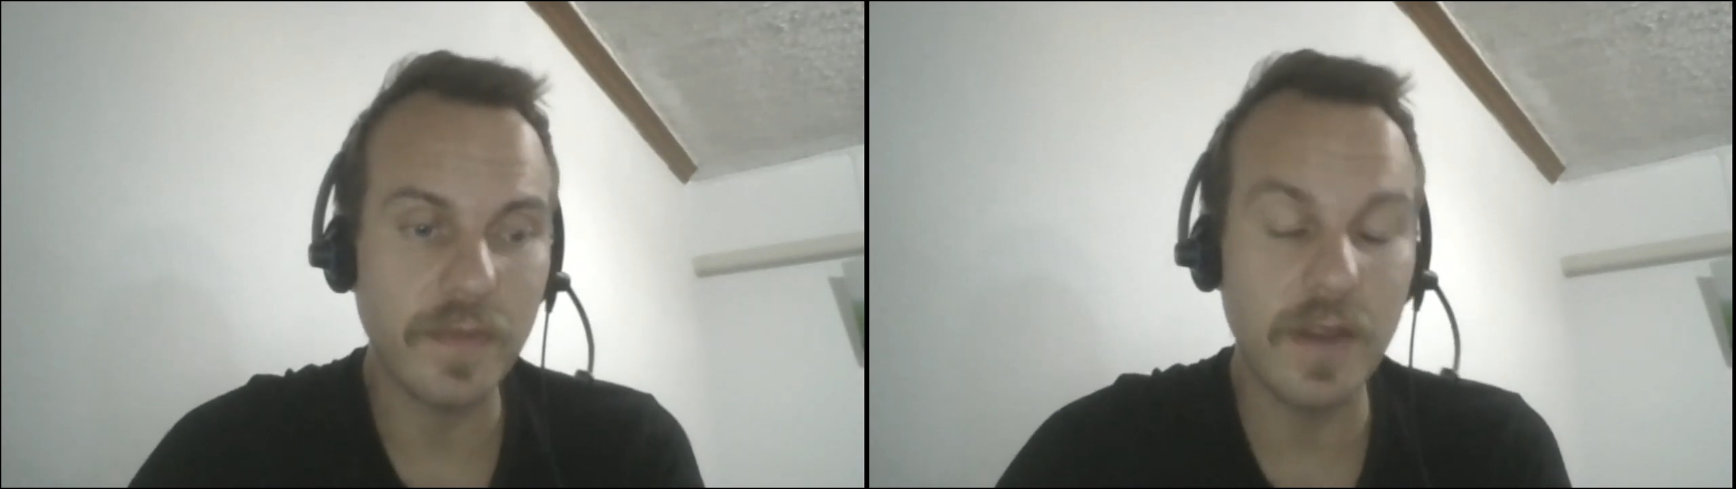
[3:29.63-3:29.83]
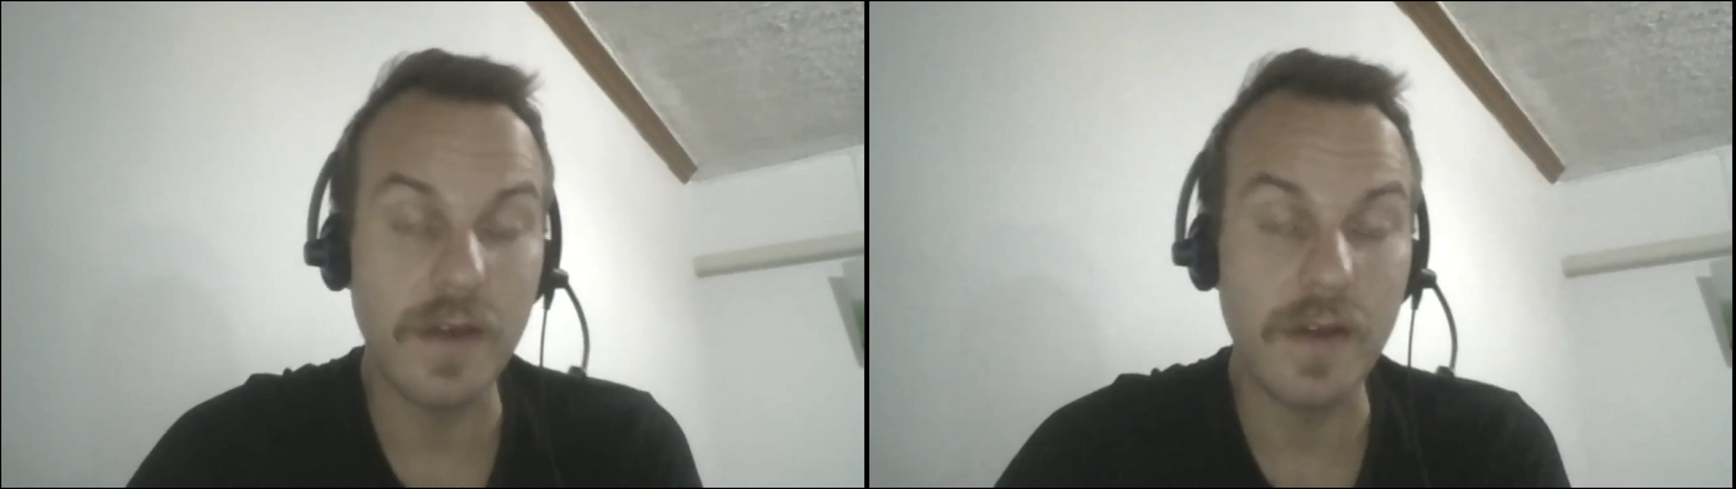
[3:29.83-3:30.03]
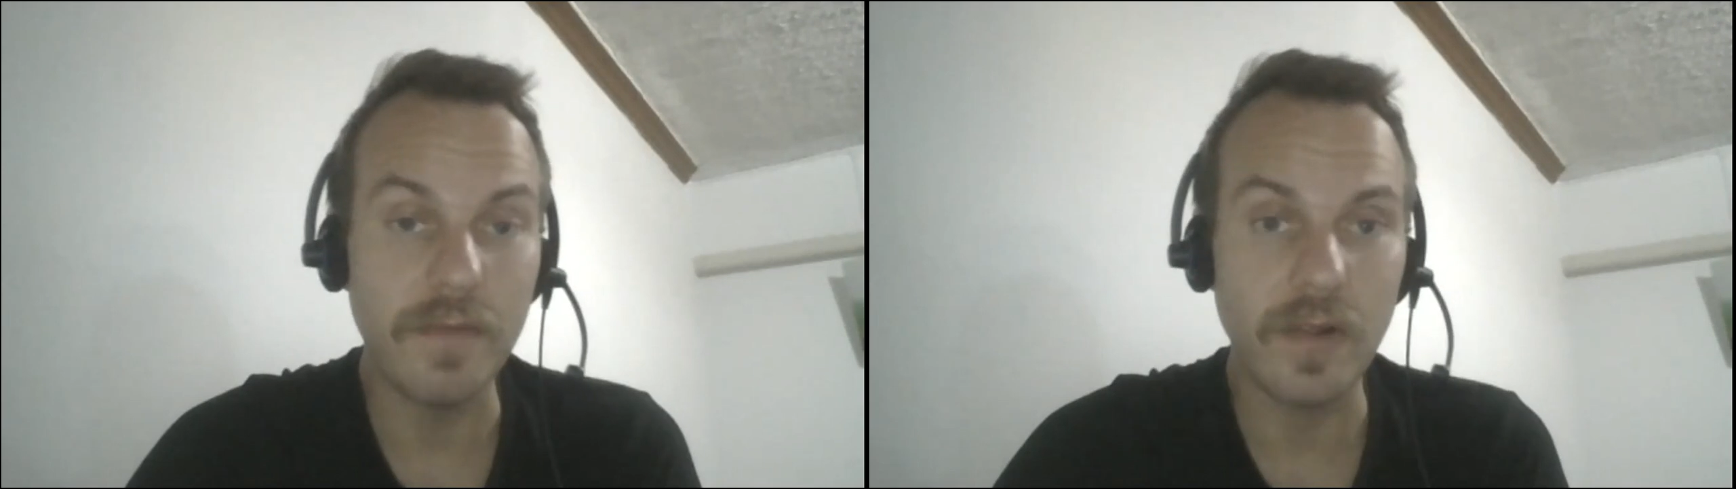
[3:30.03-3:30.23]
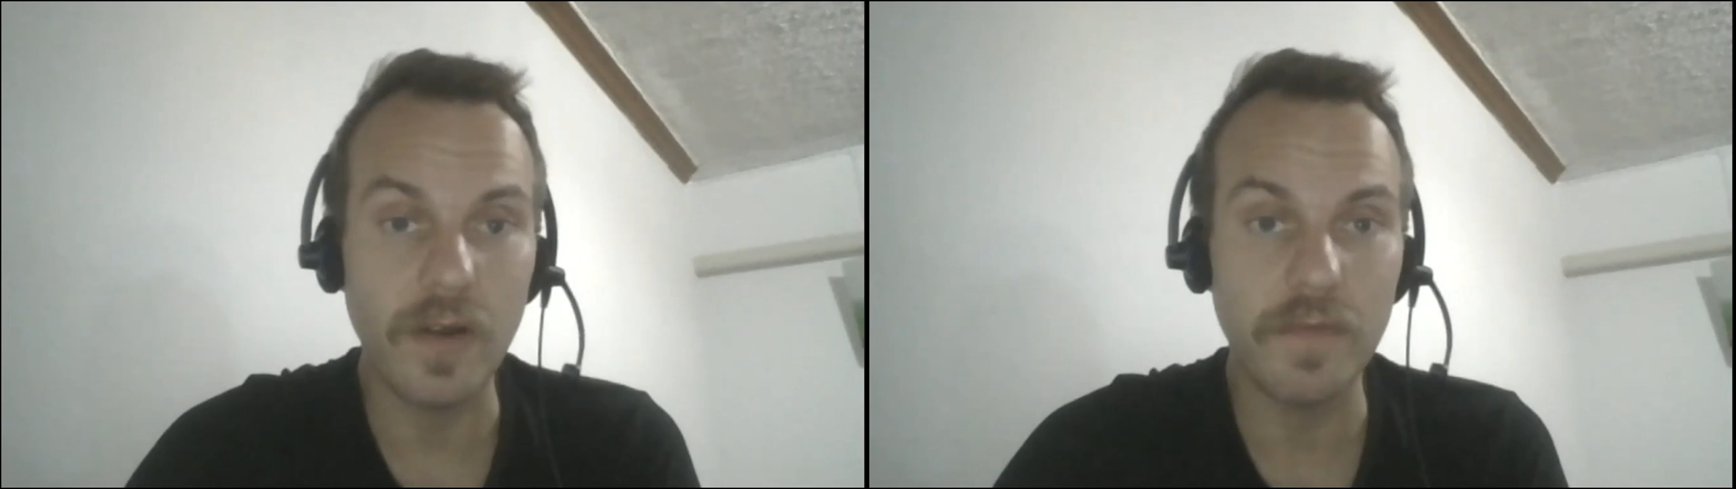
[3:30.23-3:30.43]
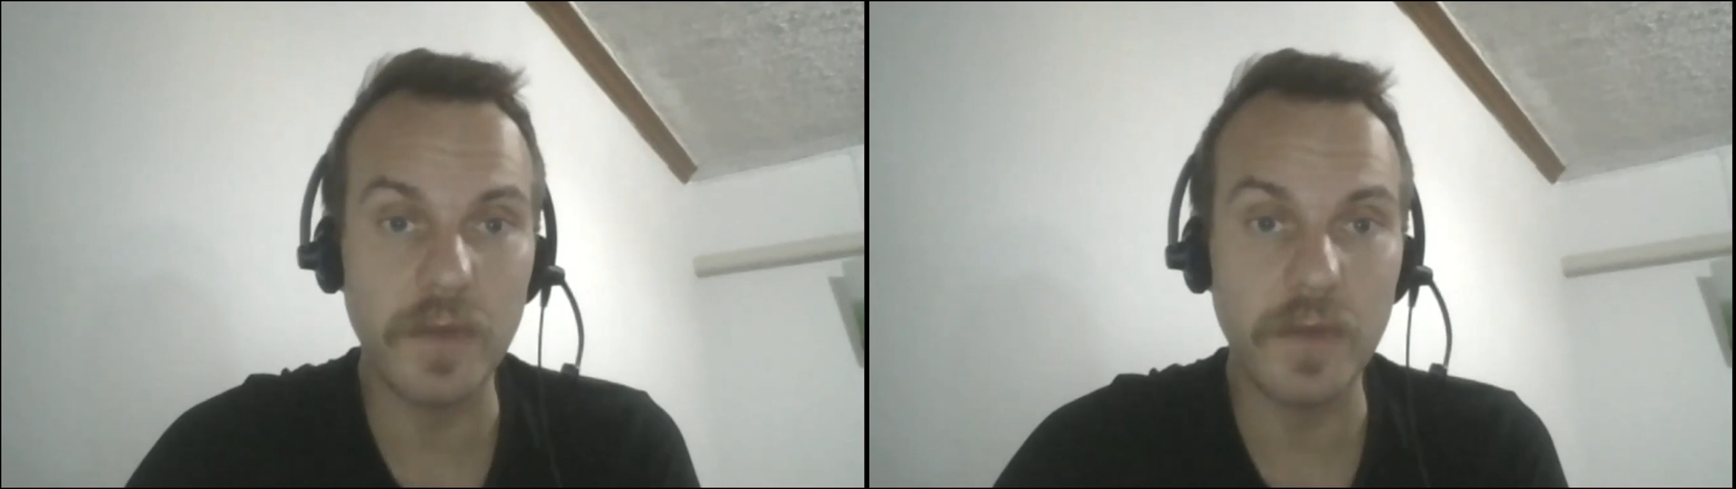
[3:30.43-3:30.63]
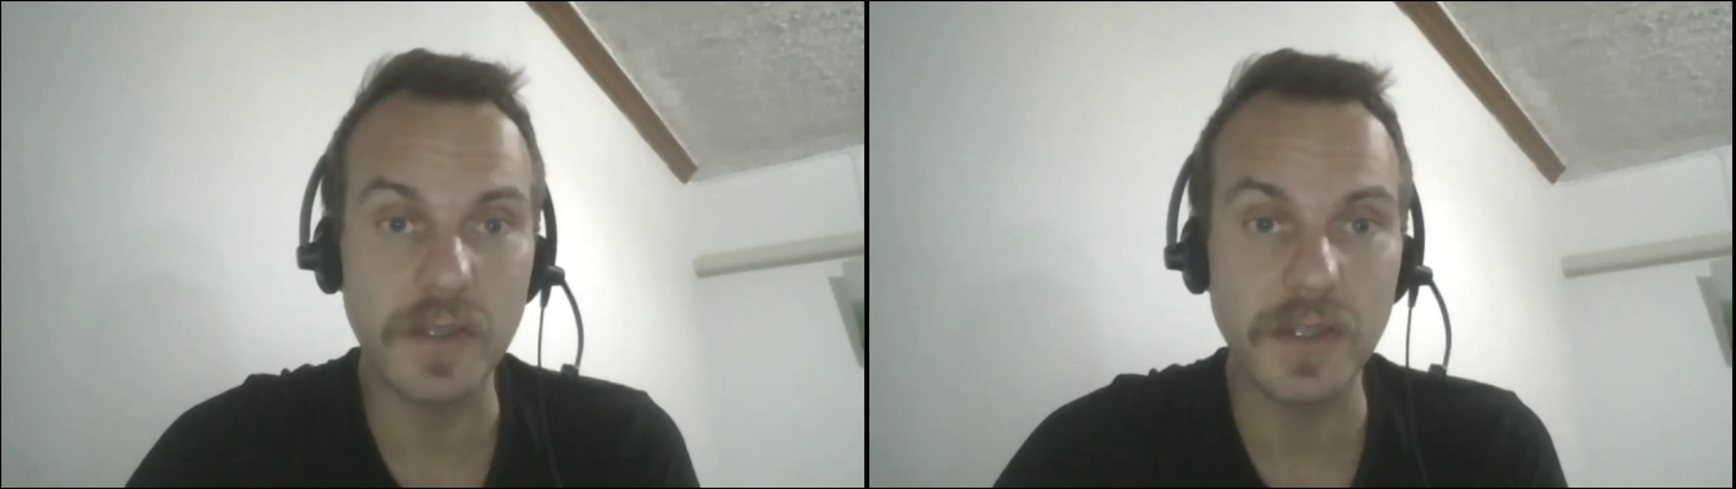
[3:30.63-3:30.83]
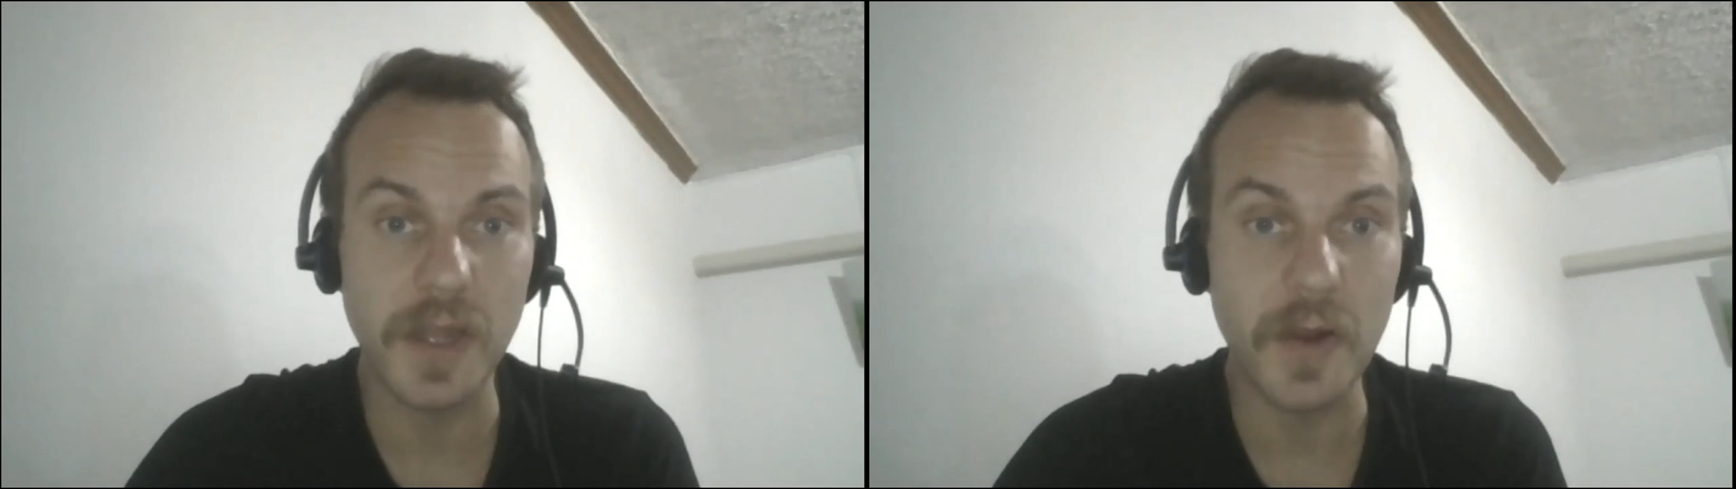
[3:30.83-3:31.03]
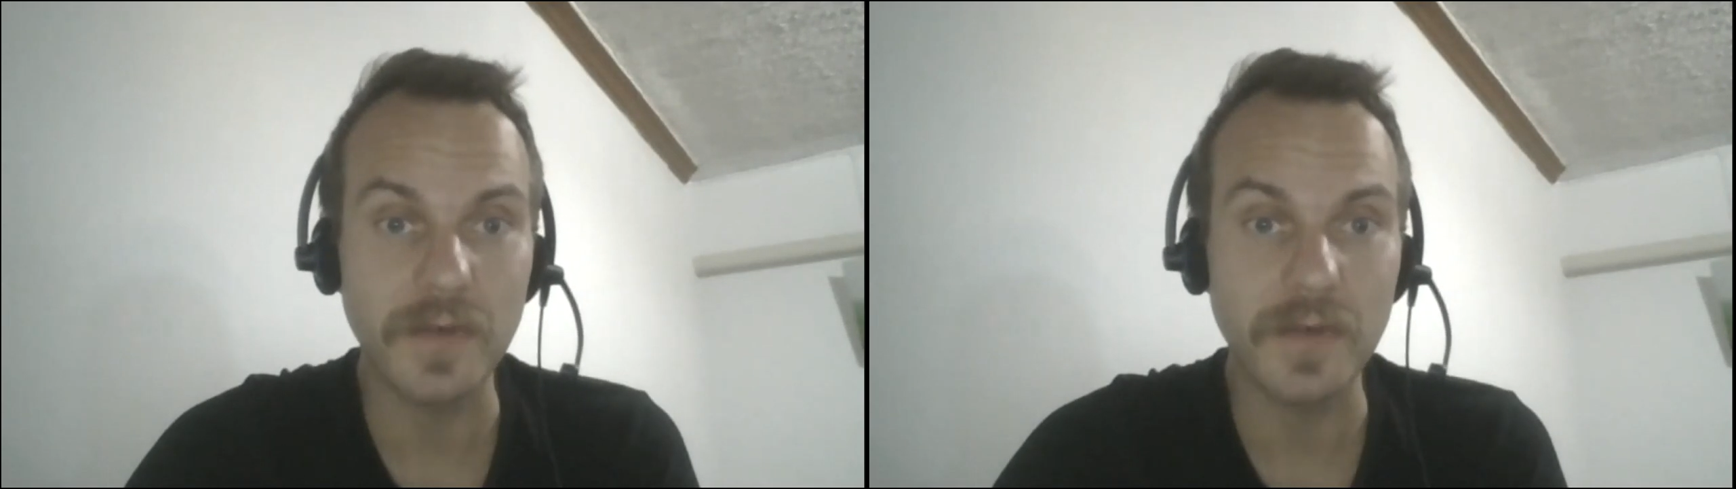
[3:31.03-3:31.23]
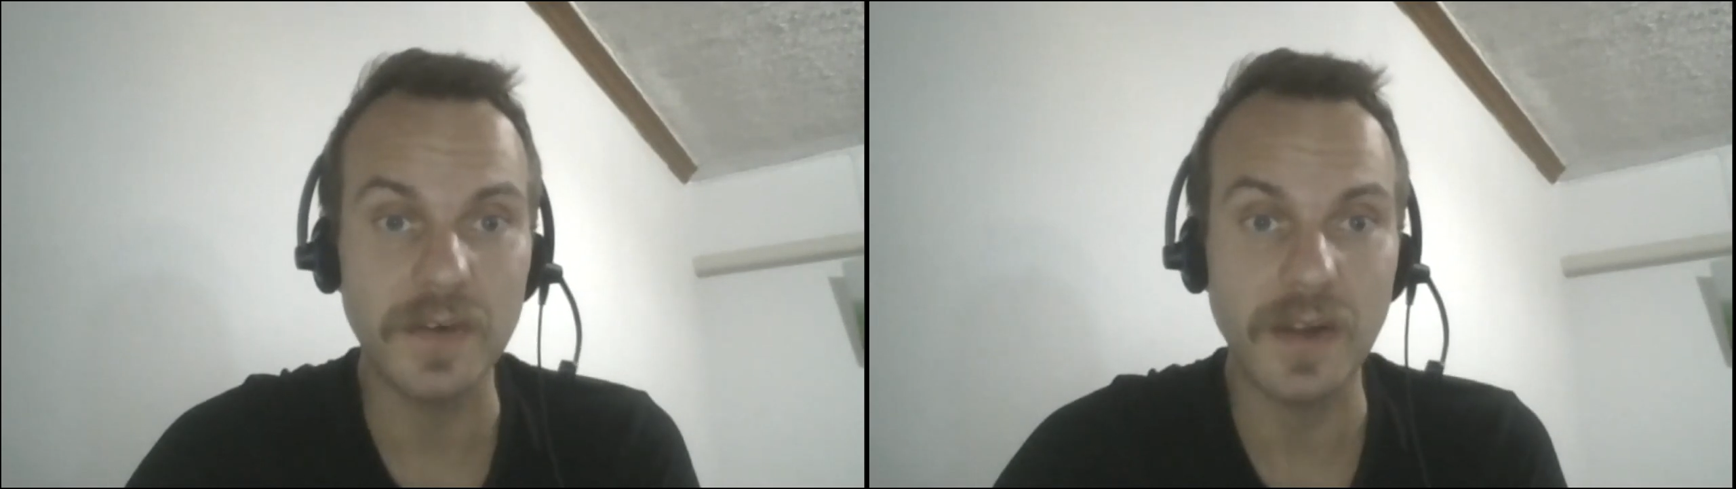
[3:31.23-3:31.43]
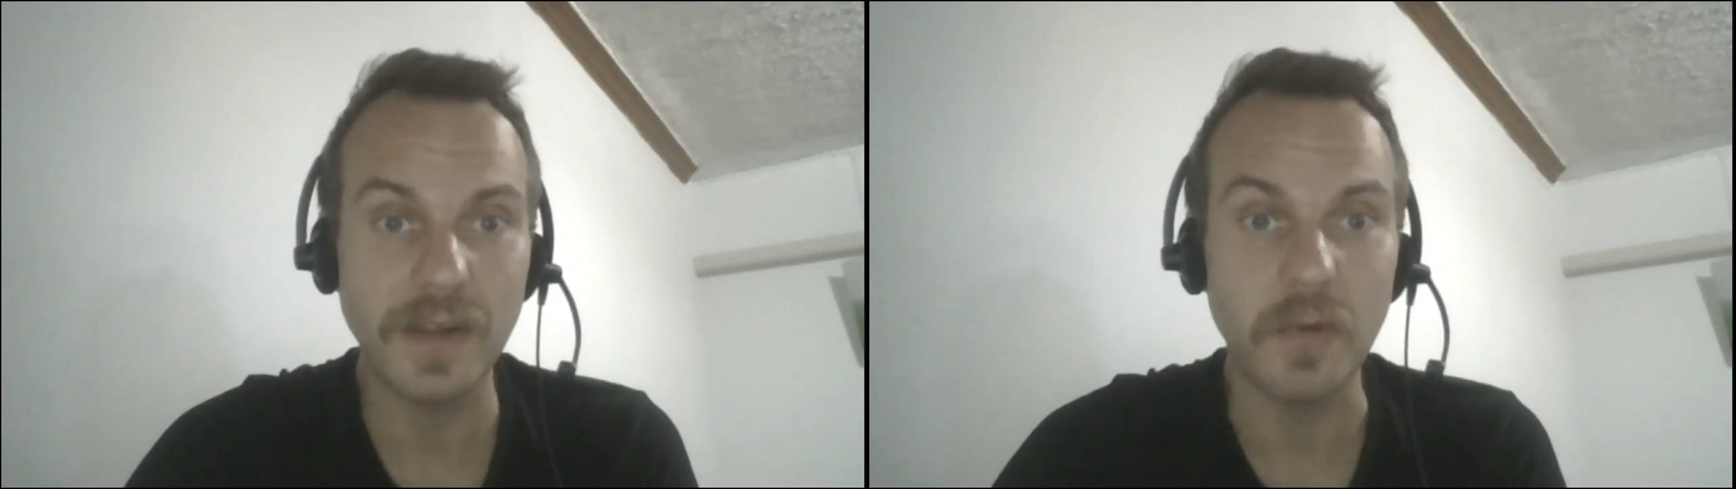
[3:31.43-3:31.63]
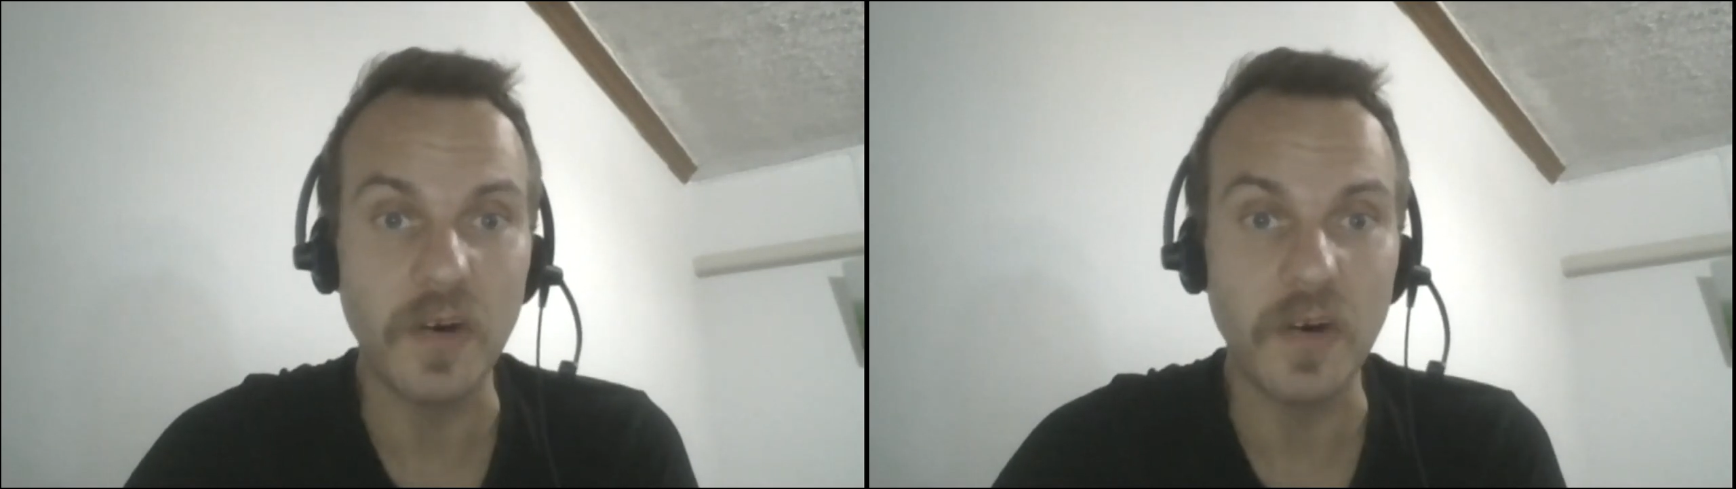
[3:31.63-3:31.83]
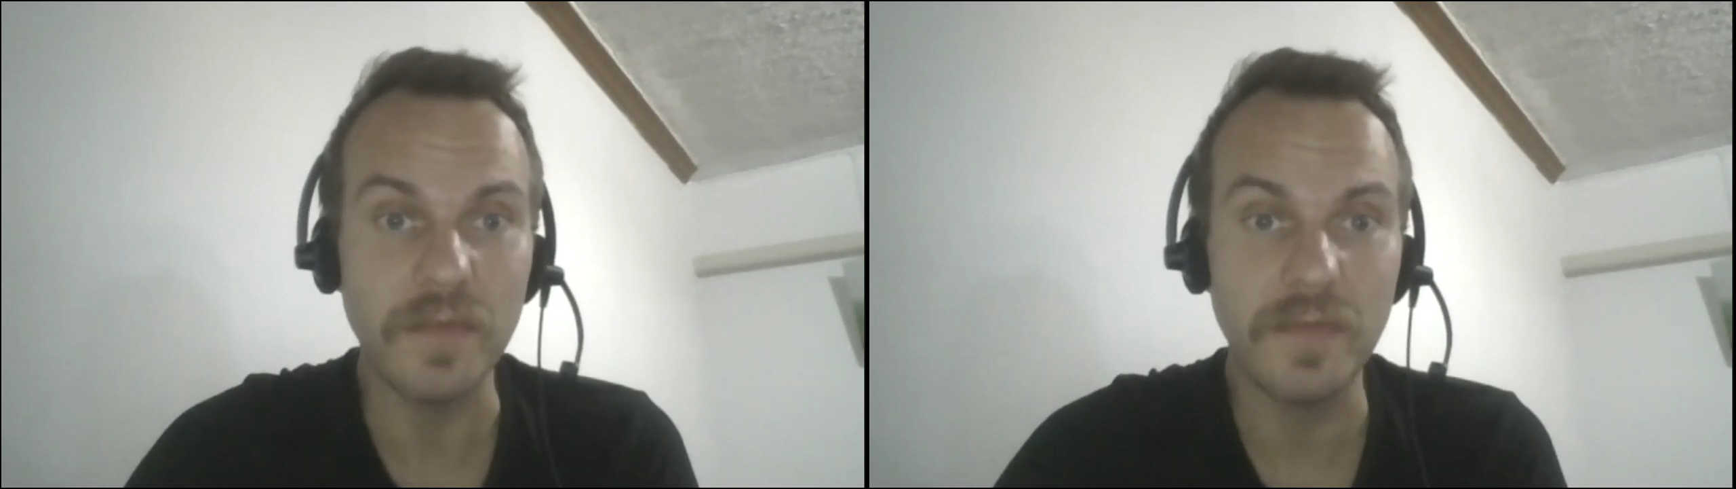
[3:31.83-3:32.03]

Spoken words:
lot of places they don't anymore.